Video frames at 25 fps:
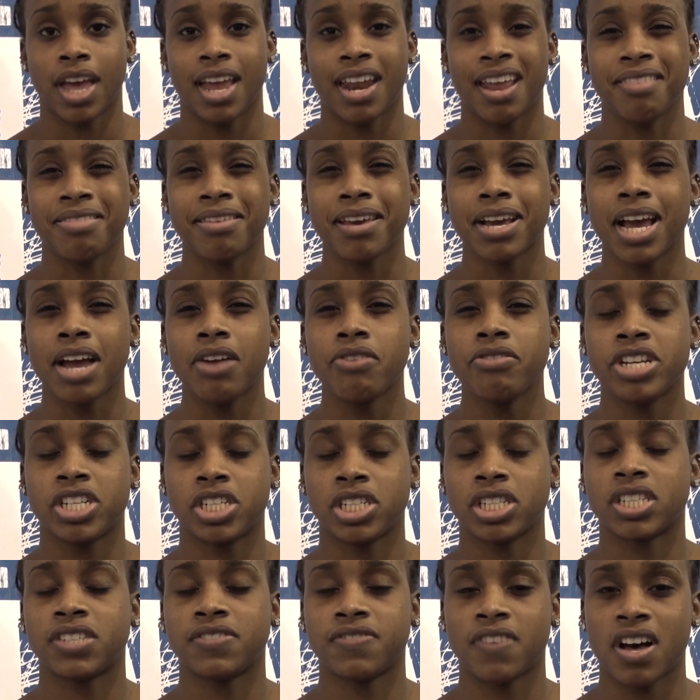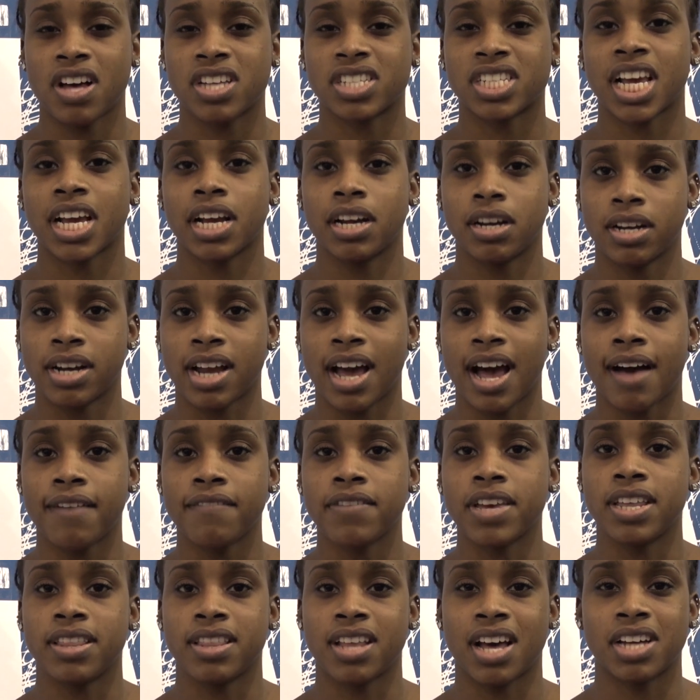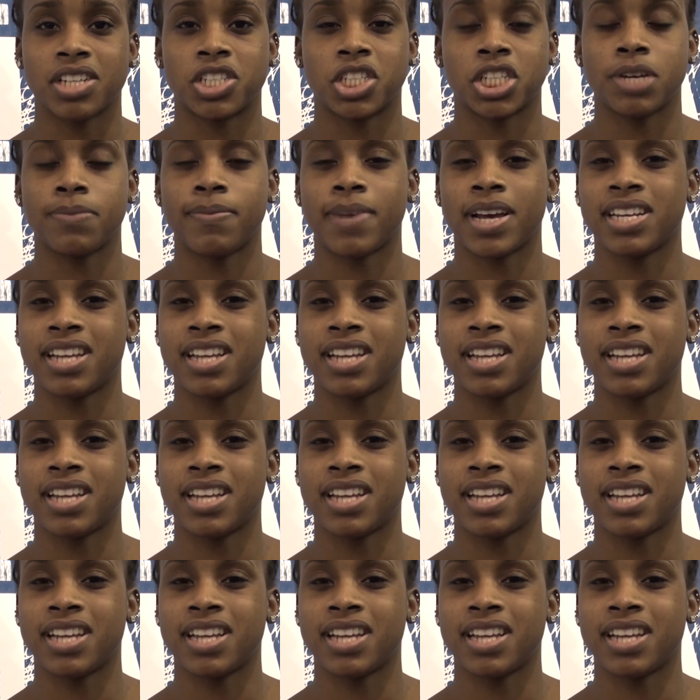And I think I reached as far as I could have in that gym.